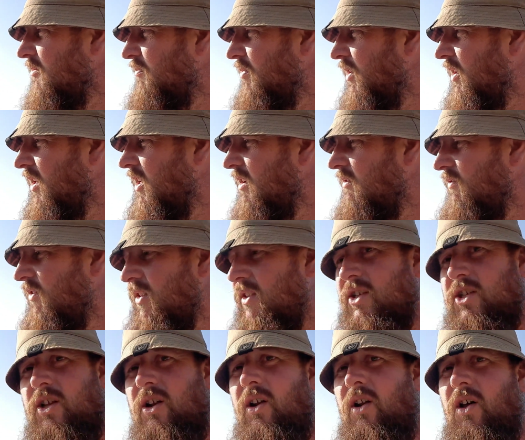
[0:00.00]
believe that
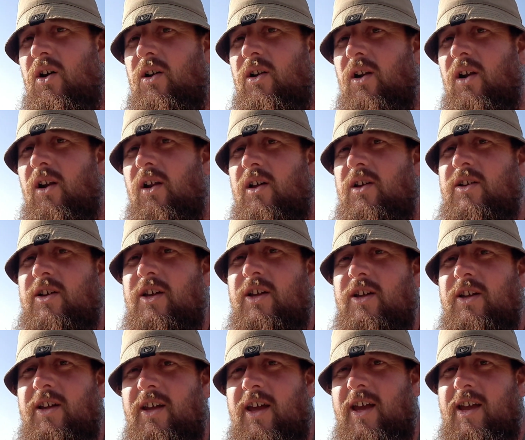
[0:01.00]
there's a lot of luck
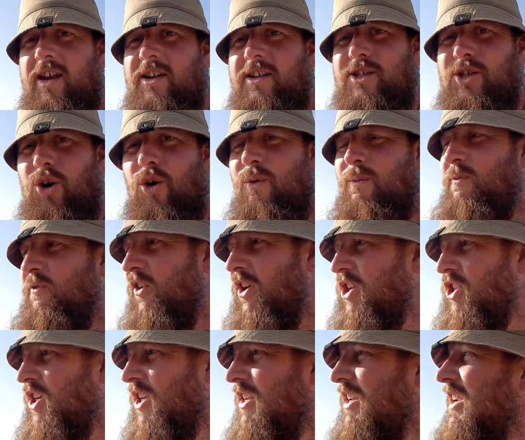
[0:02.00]
in taupe
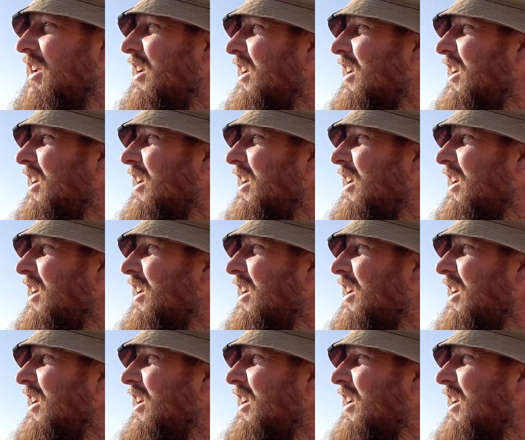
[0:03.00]
fishing,